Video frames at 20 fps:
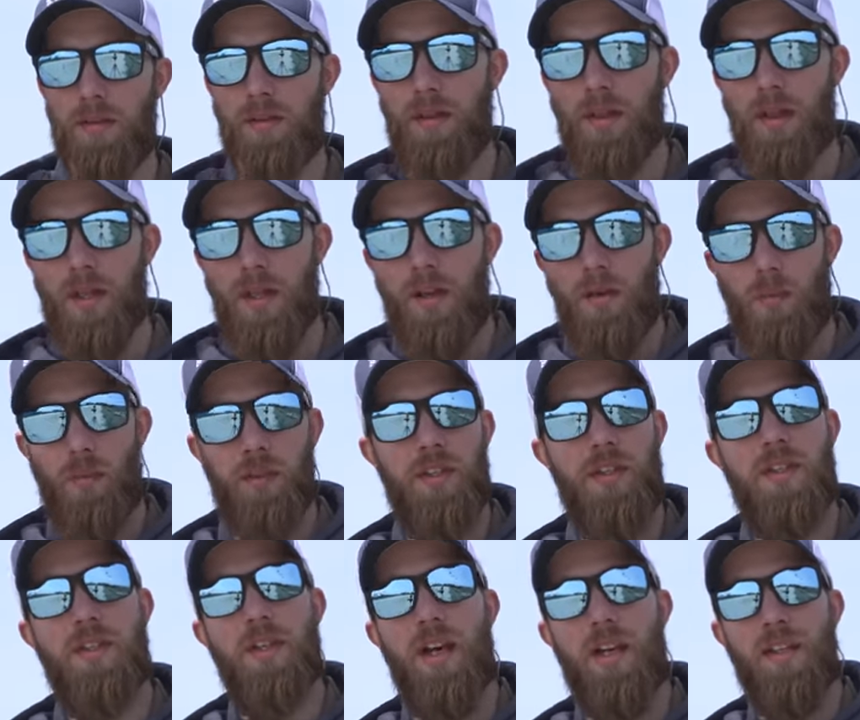with the
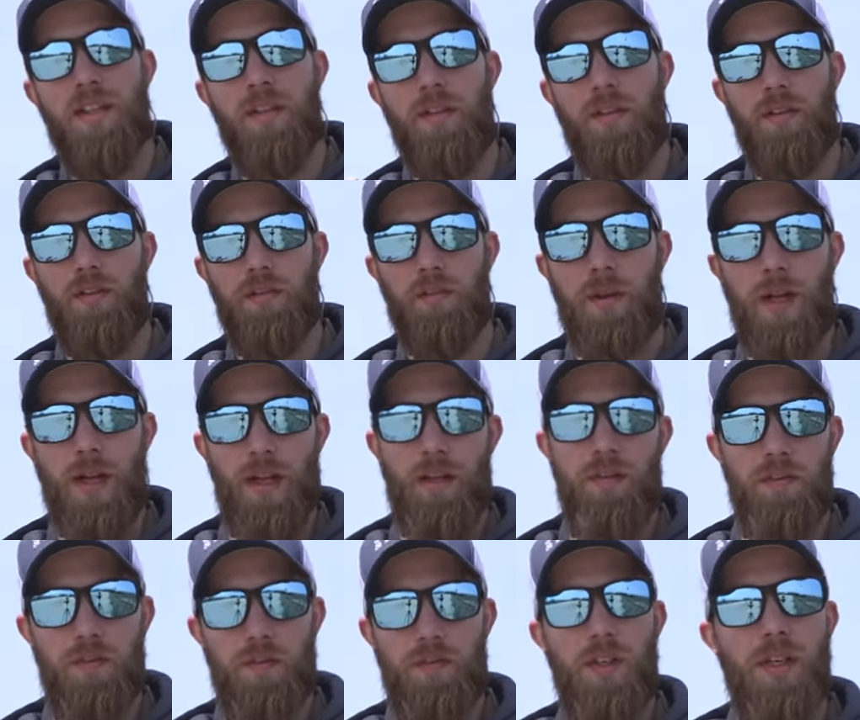size of my
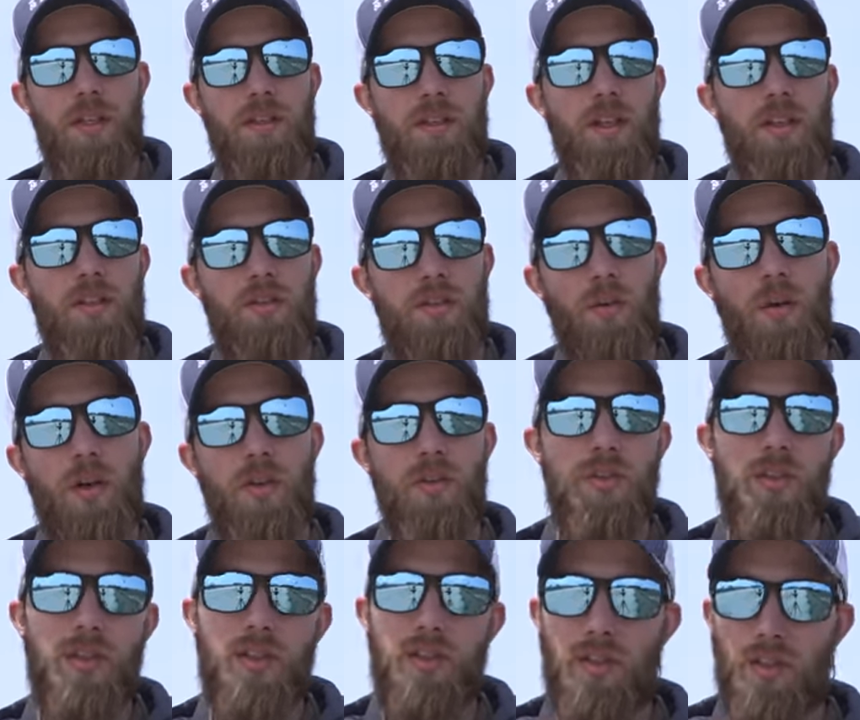VSX
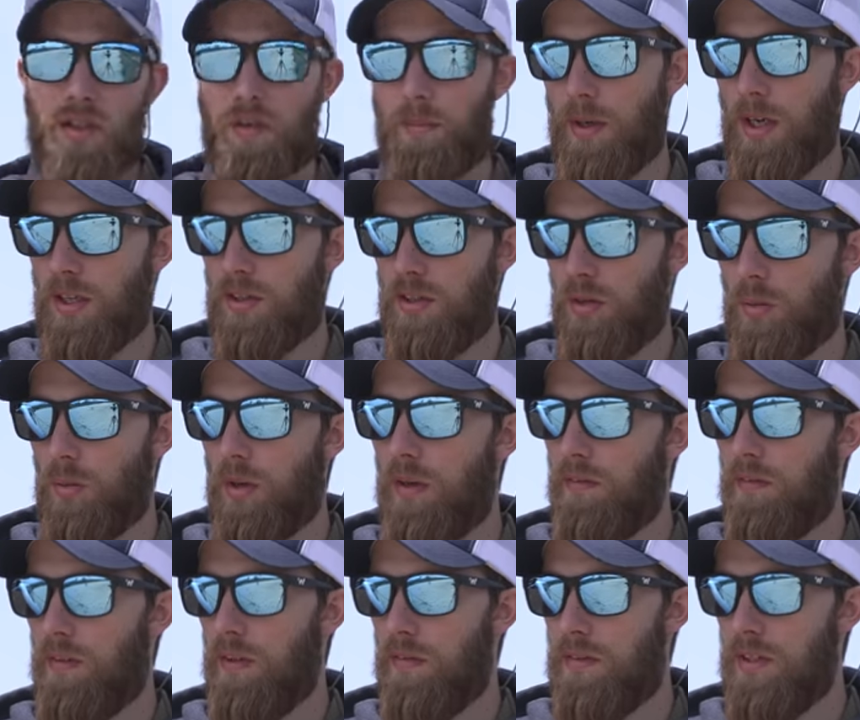200 compared to the
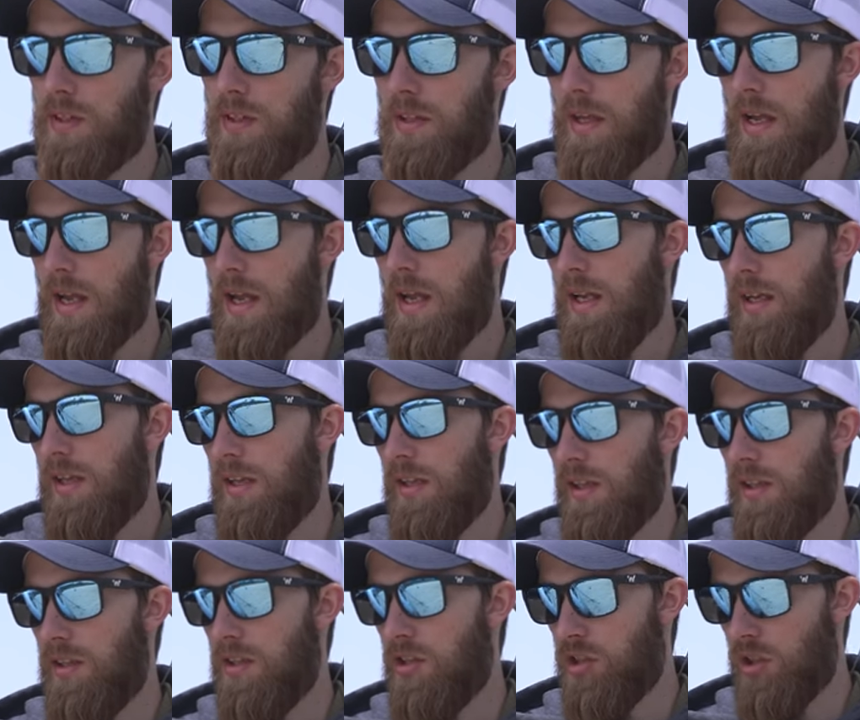150,
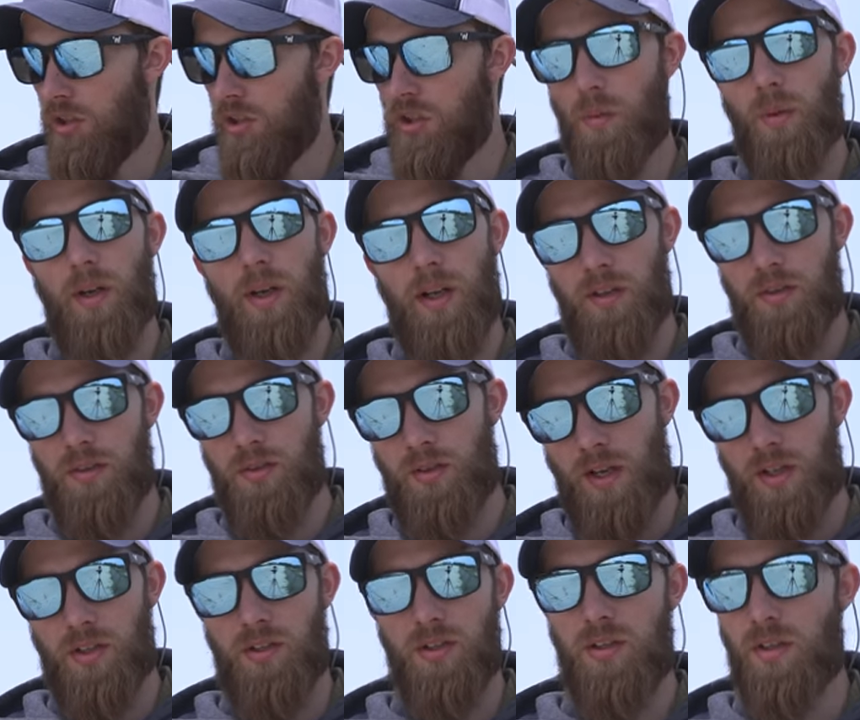and show you what I was
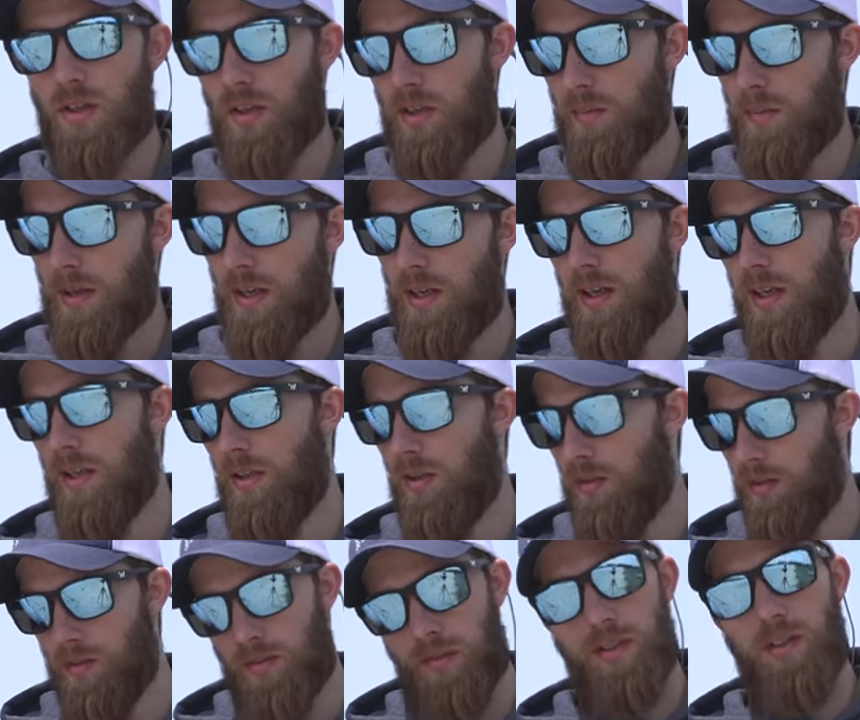actually talking about, how,
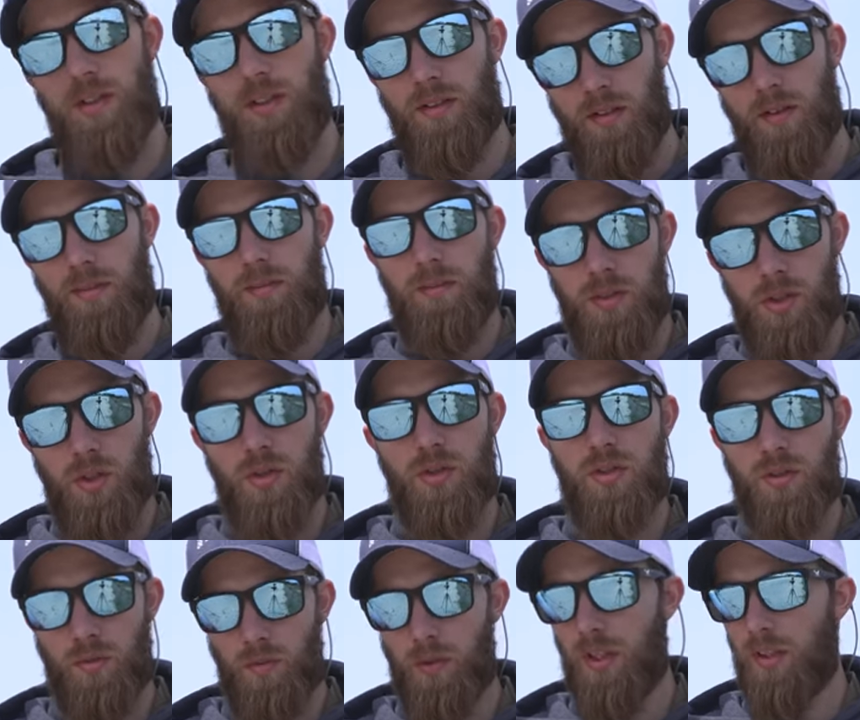you know, I'm used
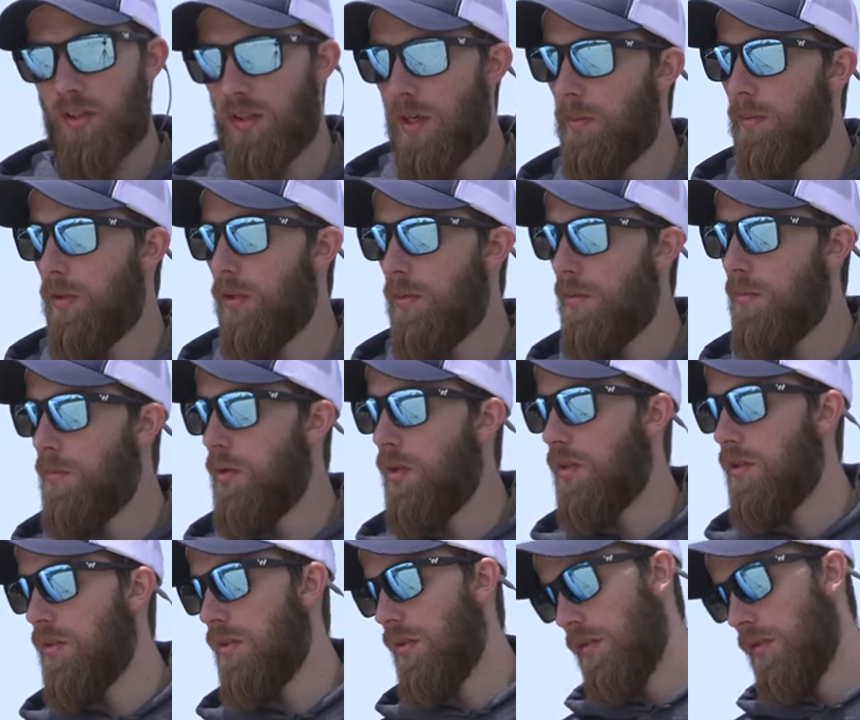to reeling up a little bit more. So,